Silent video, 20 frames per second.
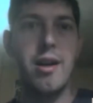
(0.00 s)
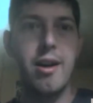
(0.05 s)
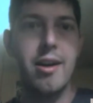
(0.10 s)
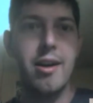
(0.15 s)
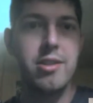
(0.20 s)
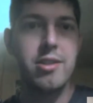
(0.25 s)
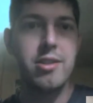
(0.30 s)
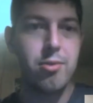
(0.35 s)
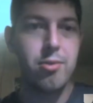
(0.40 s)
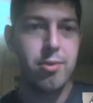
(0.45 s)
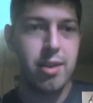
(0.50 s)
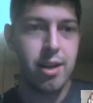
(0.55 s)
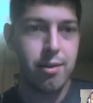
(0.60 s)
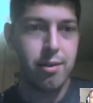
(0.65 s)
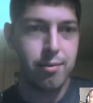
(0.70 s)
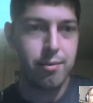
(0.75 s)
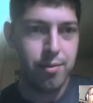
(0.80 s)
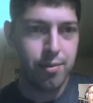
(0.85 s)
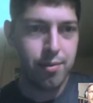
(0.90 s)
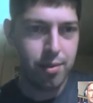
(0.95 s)
All right, so do we
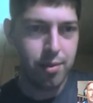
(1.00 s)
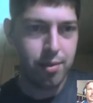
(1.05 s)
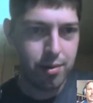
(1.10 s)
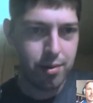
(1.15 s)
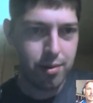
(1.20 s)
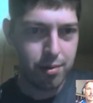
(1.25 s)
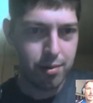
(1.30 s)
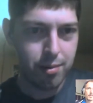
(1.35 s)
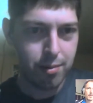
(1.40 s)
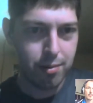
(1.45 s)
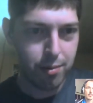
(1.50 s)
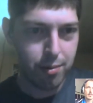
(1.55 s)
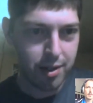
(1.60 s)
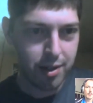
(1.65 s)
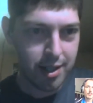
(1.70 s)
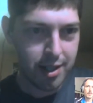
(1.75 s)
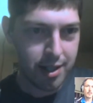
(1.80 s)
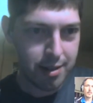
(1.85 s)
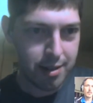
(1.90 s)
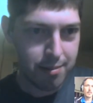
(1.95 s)
have
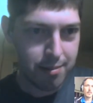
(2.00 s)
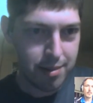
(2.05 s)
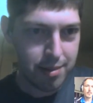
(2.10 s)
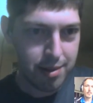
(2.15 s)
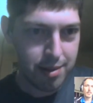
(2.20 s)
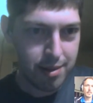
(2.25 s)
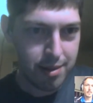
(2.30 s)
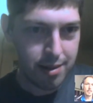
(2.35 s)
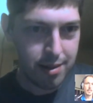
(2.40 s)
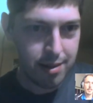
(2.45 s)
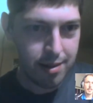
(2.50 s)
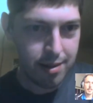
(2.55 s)
work items?